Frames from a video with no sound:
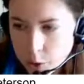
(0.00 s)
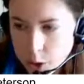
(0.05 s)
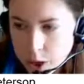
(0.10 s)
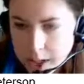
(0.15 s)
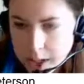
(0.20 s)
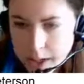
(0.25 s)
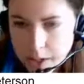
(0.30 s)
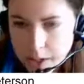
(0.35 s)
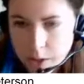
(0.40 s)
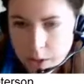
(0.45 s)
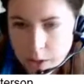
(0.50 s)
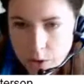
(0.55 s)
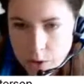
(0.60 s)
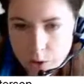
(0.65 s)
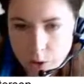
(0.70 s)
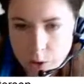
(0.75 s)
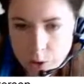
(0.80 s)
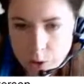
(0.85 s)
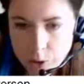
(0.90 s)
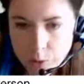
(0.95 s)
trying to
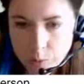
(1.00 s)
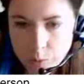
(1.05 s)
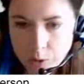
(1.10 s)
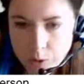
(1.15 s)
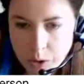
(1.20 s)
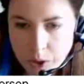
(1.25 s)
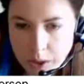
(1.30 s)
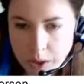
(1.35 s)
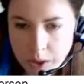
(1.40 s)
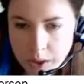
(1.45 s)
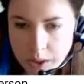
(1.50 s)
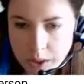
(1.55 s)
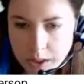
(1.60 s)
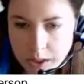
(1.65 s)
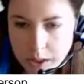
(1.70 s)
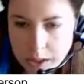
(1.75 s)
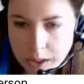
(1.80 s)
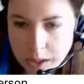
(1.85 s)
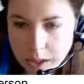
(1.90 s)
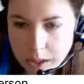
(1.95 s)
distribute all these
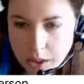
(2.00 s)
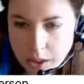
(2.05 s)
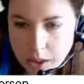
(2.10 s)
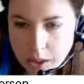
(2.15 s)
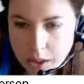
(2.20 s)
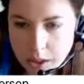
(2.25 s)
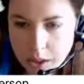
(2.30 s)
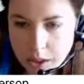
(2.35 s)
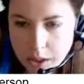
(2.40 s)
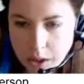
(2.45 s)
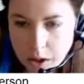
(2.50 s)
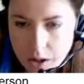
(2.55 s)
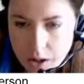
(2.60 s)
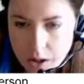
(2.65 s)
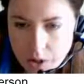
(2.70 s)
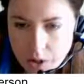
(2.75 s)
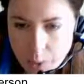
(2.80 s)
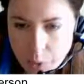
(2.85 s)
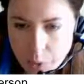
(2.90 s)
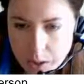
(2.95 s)
connections that are
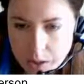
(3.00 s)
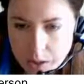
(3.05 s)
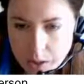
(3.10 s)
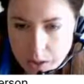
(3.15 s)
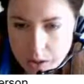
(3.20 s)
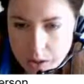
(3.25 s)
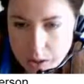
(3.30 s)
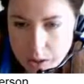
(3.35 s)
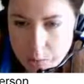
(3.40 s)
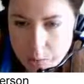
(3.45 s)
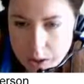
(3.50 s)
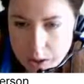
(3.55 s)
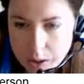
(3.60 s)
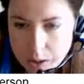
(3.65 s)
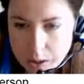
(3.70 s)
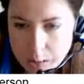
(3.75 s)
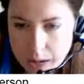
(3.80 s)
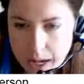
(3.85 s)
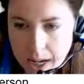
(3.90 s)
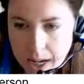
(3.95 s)
all in one little small
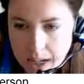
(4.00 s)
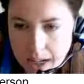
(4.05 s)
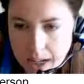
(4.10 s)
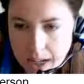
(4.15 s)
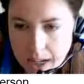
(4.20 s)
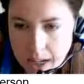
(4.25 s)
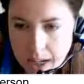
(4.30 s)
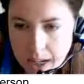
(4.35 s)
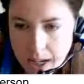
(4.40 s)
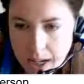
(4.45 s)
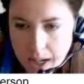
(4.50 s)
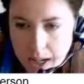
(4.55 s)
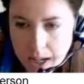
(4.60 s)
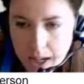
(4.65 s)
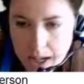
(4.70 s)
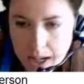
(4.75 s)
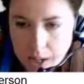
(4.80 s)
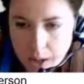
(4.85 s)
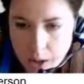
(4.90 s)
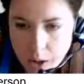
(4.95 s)
space
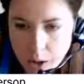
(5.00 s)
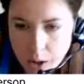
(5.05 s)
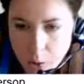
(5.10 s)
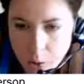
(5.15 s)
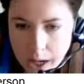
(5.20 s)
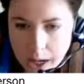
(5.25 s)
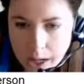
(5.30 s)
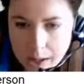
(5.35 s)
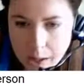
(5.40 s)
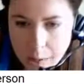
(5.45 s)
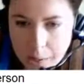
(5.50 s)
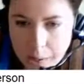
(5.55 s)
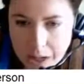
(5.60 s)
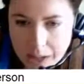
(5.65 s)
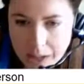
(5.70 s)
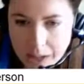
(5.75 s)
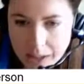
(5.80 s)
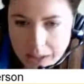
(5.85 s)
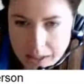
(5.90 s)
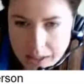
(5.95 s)
in a way that
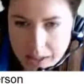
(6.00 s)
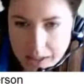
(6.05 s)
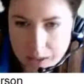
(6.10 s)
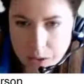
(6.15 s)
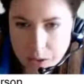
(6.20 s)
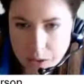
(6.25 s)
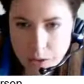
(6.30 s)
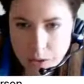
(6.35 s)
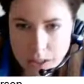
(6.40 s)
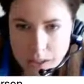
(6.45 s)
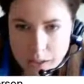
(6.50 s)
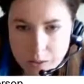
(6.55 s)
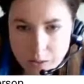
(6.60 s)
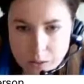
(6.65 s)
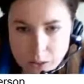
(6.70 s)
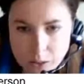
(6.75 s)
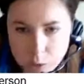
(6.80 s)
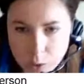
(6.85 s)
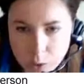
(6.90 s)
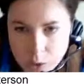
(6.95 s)
makes sense to us
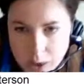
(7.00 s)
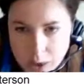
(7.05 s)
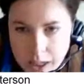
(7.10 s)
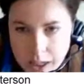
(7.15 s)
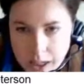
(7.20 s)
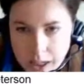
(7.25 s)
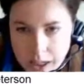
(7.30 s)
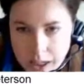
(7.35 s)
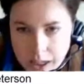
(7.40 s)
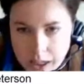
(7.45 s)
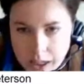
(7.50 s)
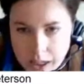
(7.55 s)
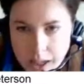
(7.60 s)
visually